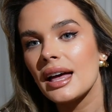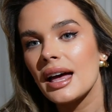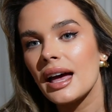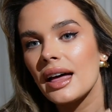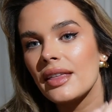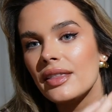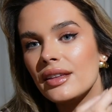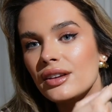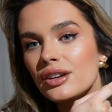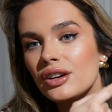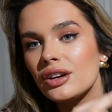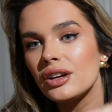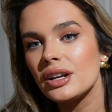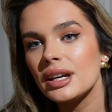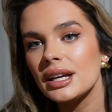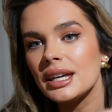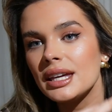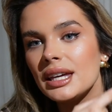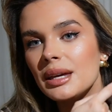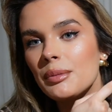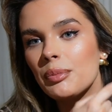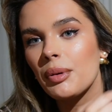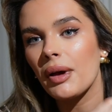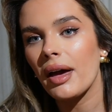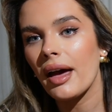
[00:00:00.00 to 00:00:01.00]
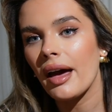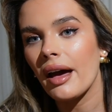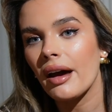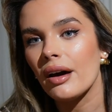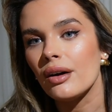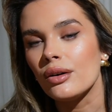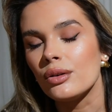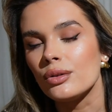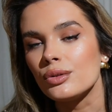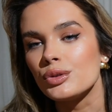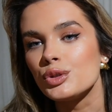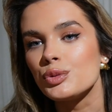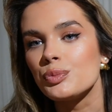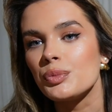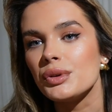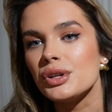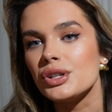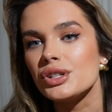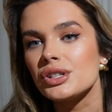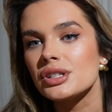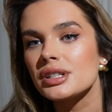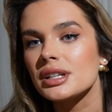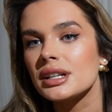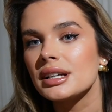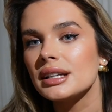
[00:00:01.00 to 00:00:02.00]
and then you're going to keep it held, but you're
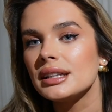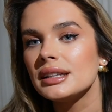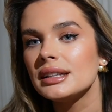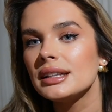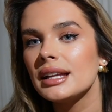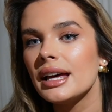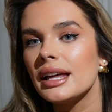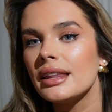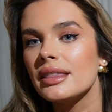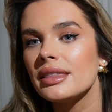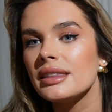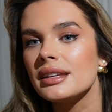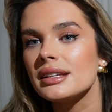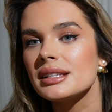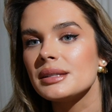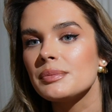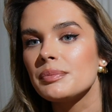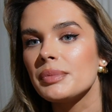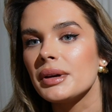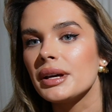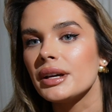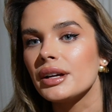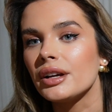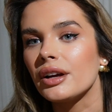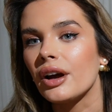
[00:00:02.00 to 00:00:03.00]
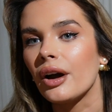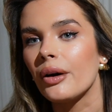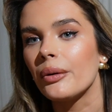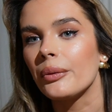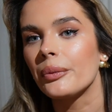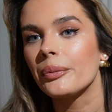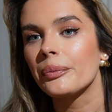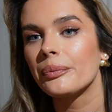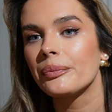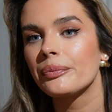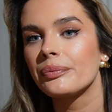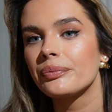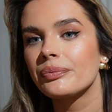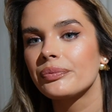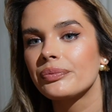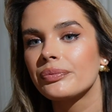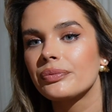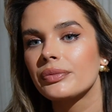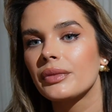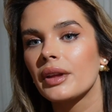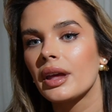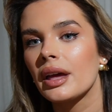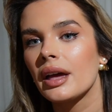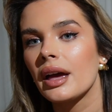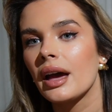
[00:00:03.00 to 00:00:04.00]
just going to let this bit go
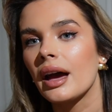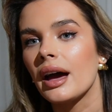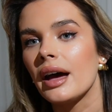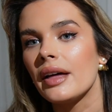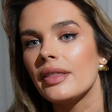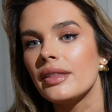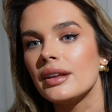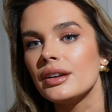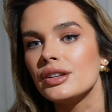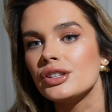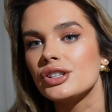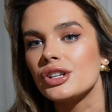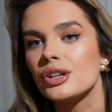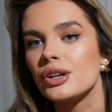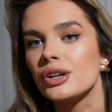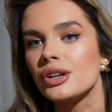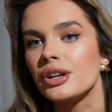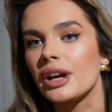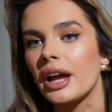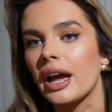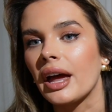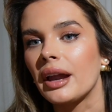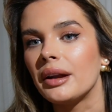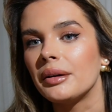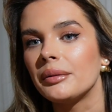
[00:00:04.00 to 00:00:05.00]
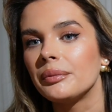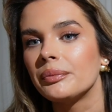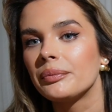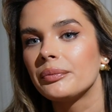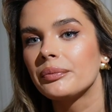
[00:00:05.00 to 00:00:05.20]
and then turn again.